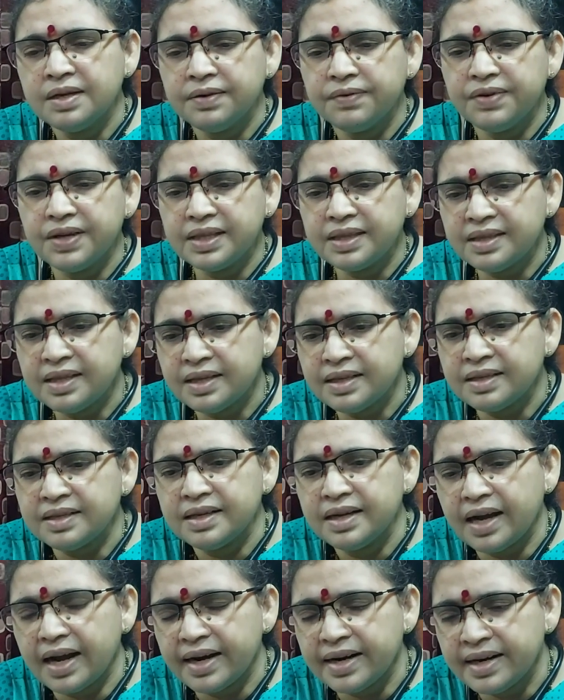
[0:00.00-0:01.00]
with the
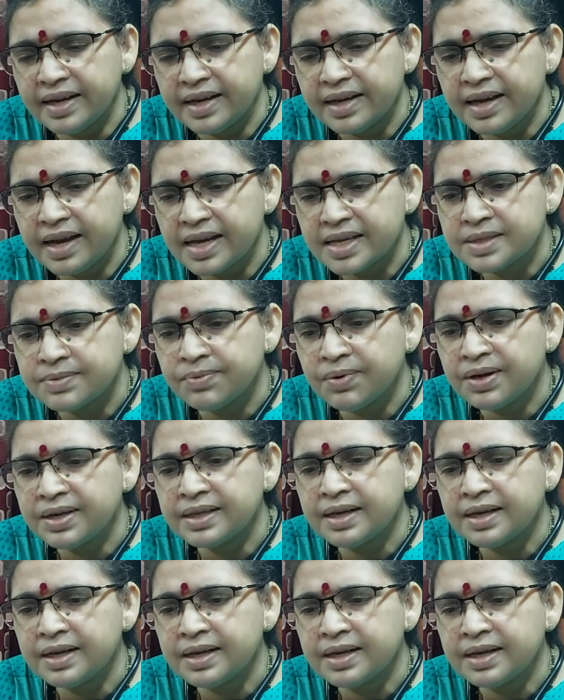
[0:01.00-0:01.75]
idagast when